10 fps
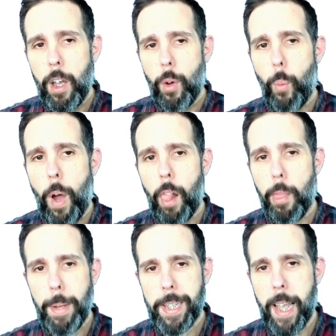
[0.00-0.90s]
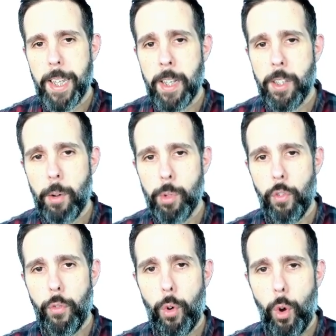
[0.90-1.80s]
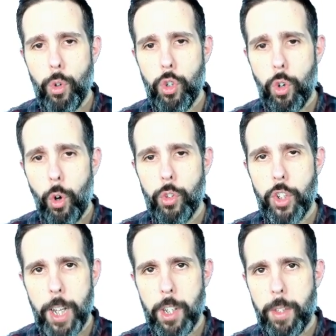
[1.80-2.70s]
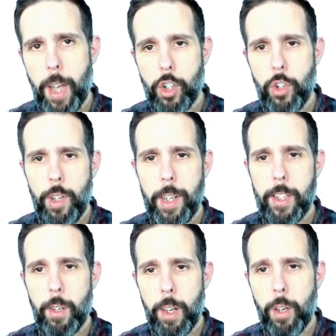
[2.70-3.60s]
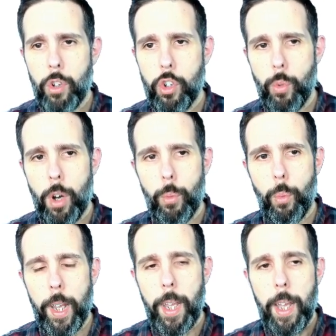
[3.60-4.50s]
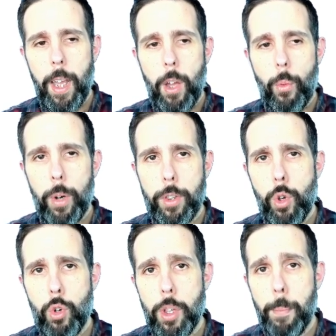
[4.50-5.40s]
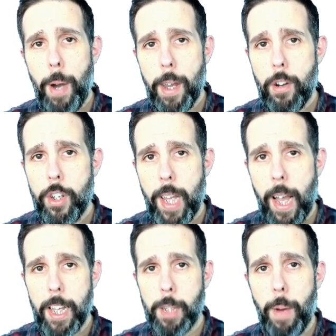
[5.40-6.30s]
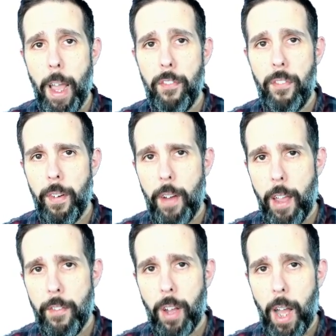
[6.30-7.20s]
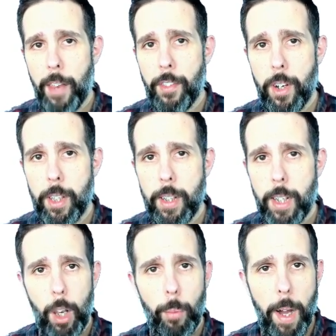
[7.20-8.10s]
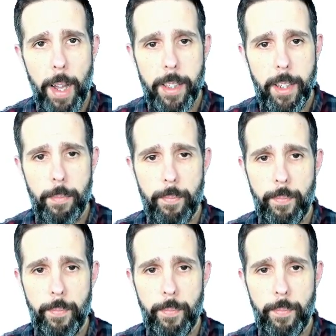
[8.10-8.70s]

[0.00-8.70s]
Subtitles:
while the best case in terms of raw code size reduction is Linux, where we reduce the binary size by 500 kilobytes.